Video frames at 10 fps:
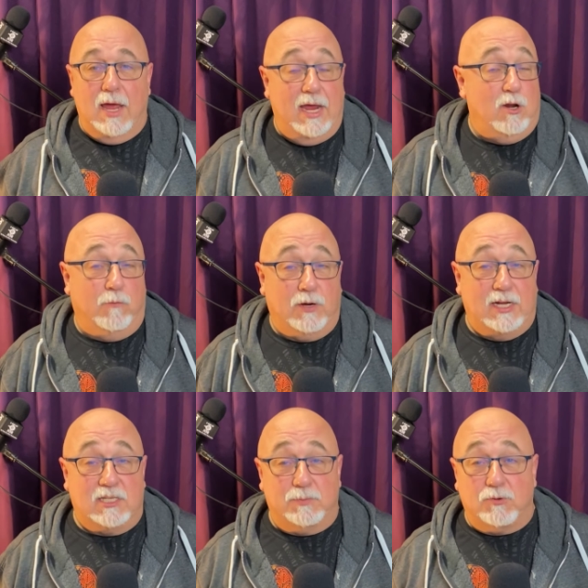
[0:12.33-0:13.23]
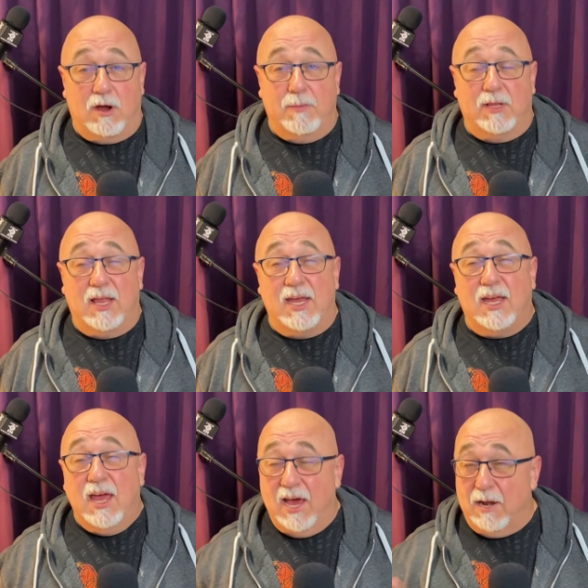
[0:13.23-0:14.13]
Hey, don't forget to subscribe and like,
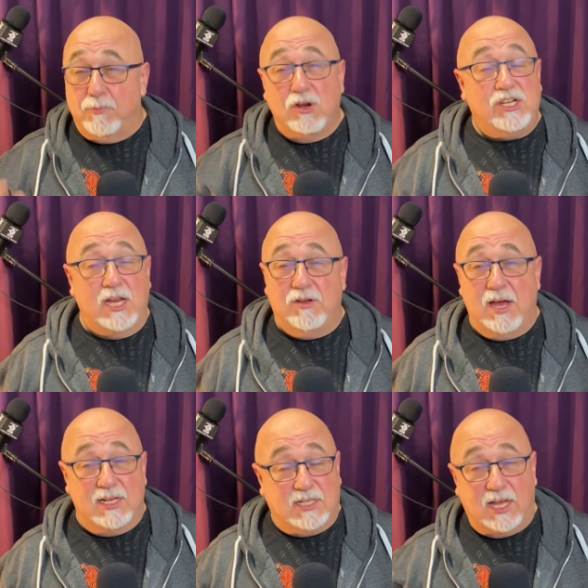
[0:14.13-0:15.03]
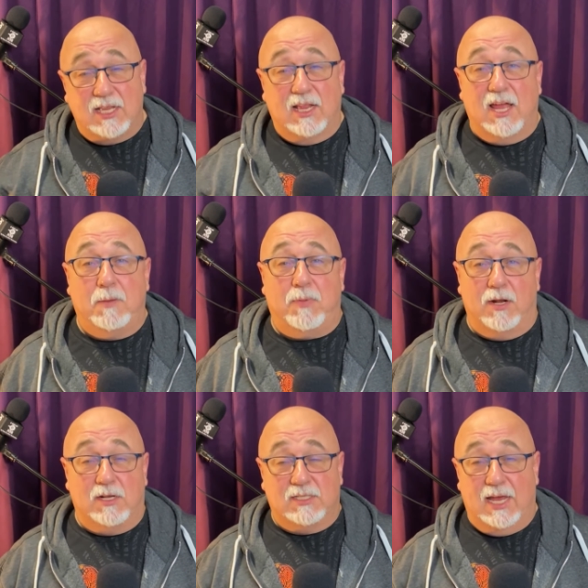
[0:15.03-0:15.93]
and I appreciate you guys clicking that like
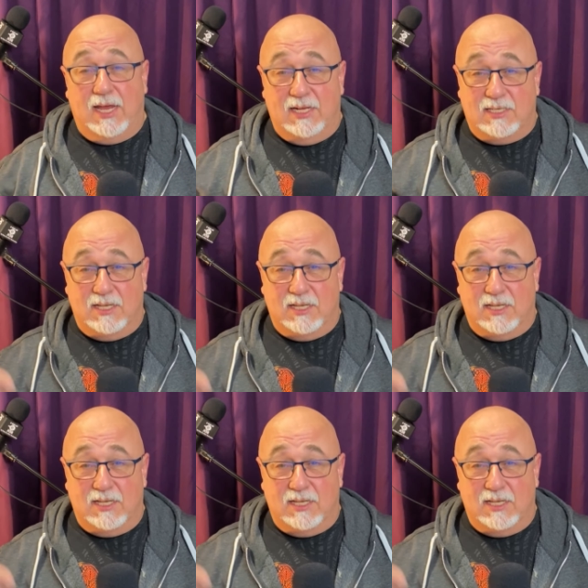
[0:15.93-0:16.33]
button because that gets